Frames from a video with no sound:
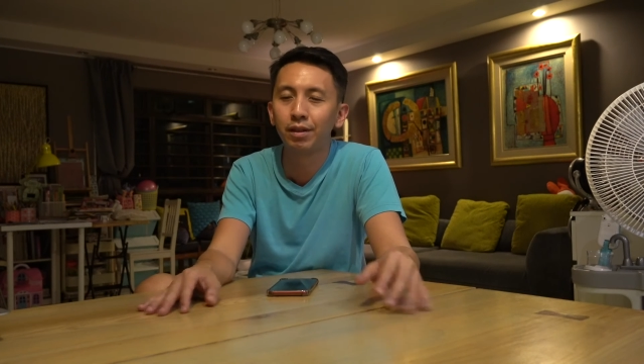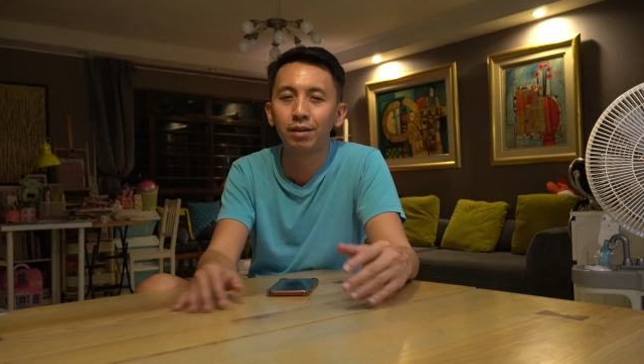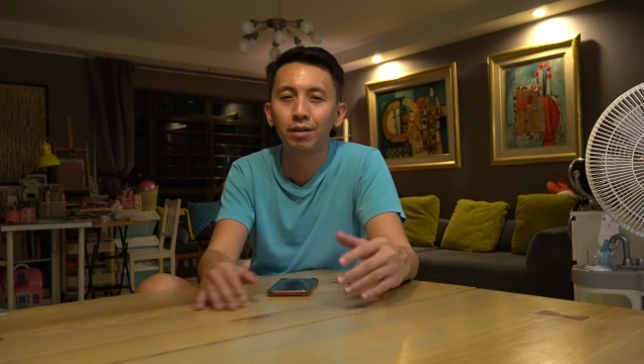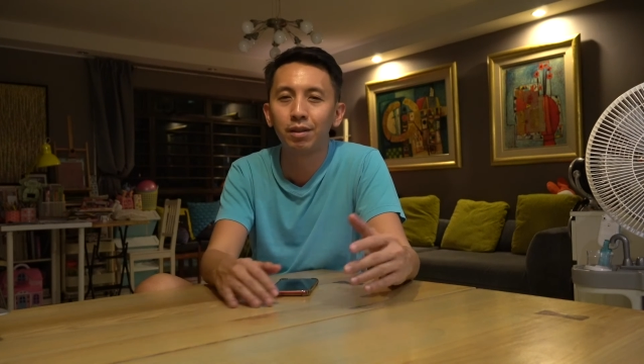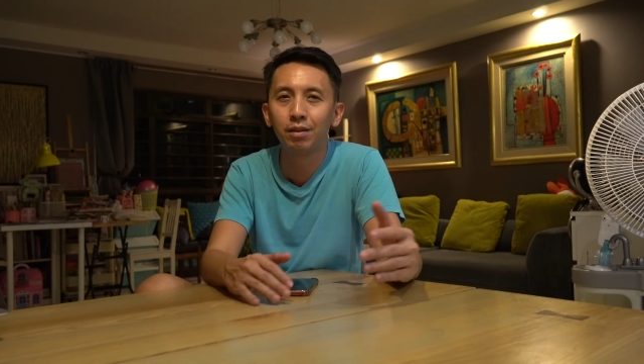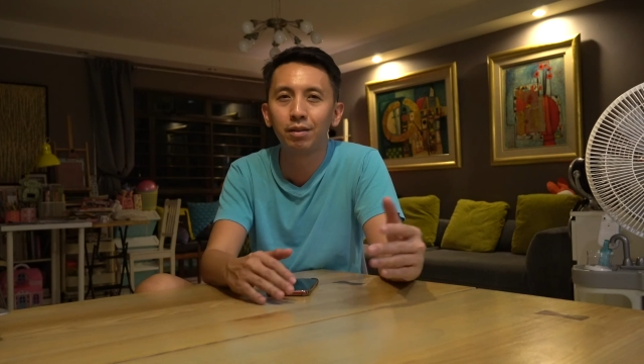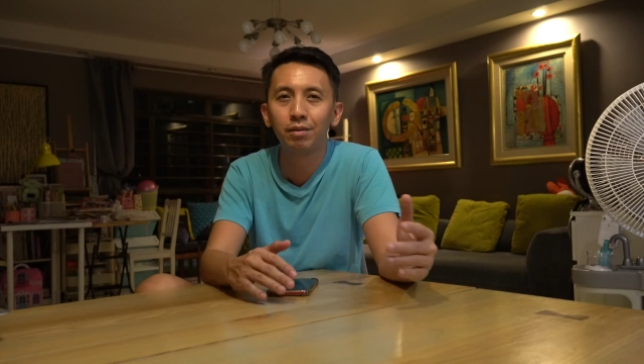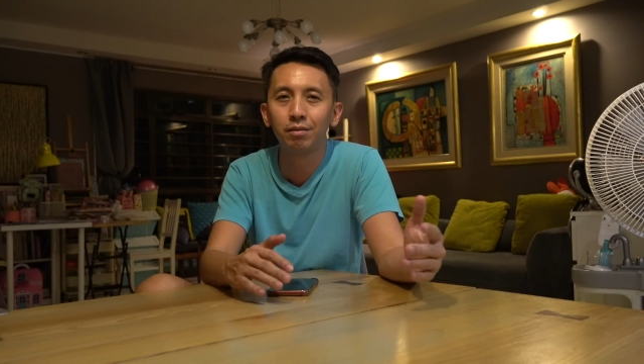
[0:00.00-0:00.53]
other
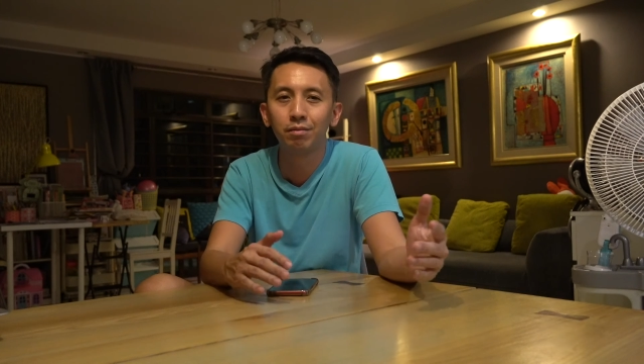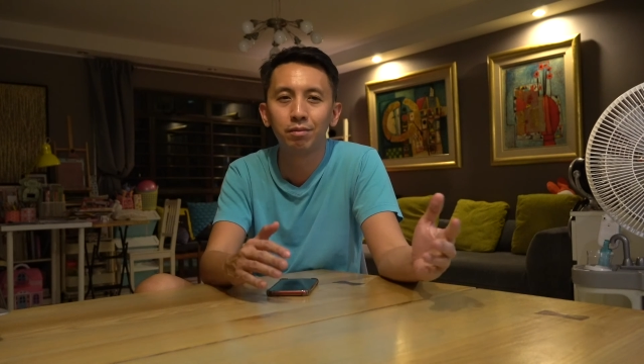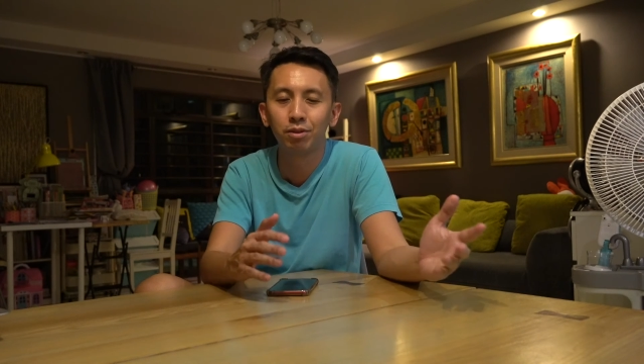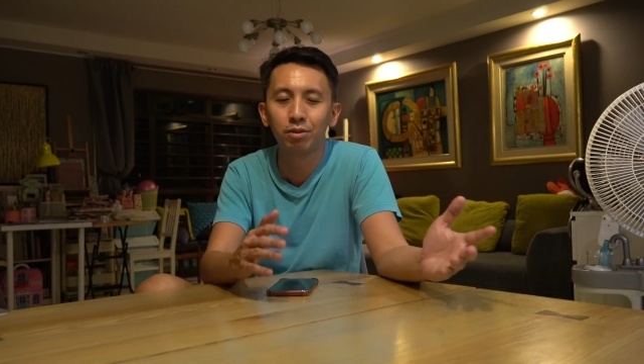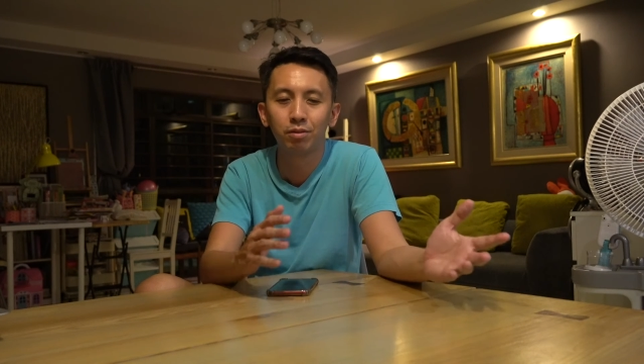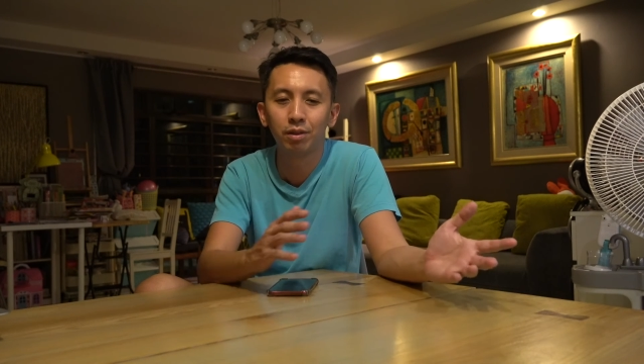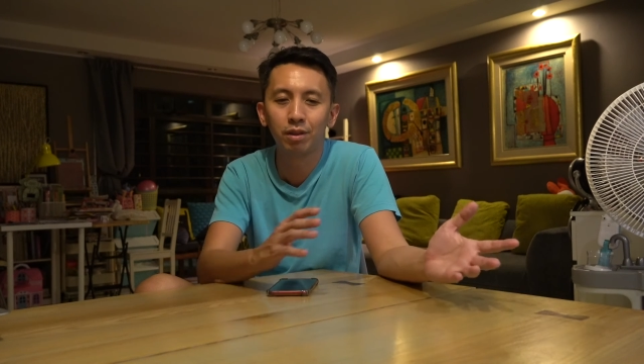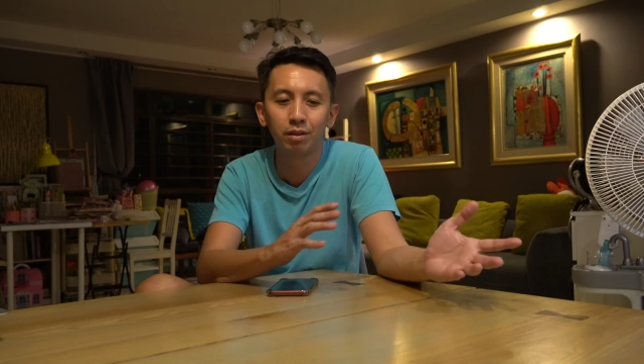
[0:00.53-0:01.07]
than you
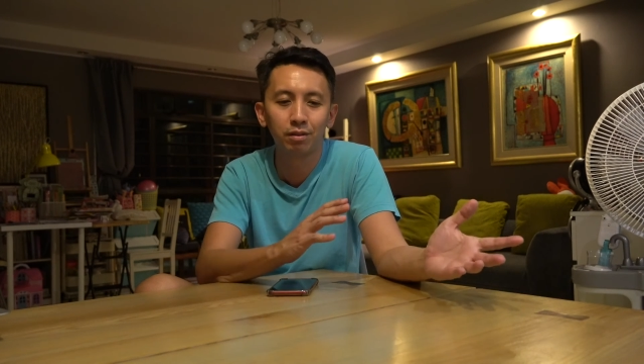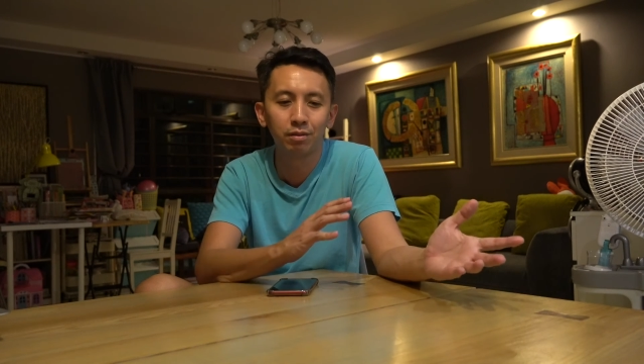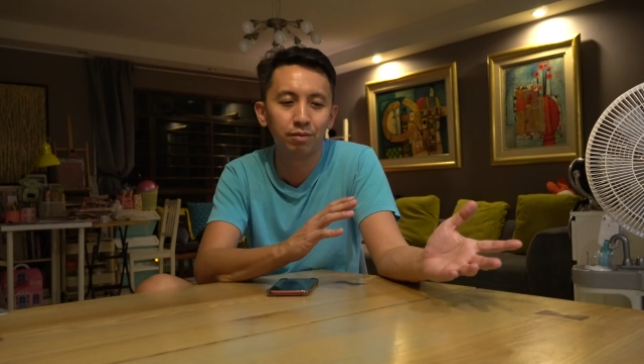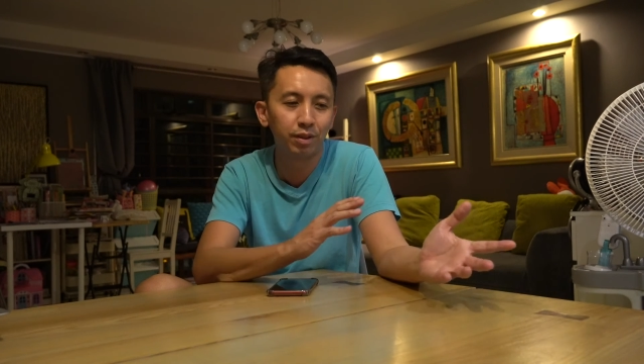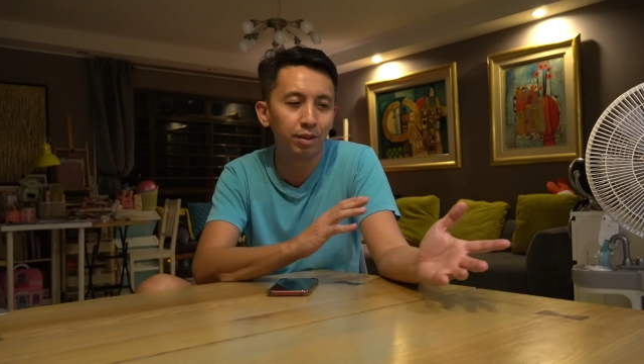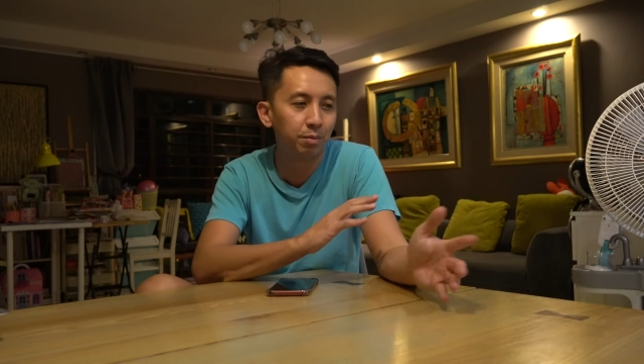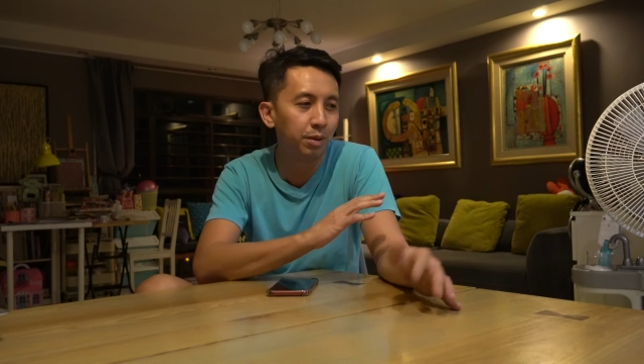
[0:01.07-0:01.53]
know like very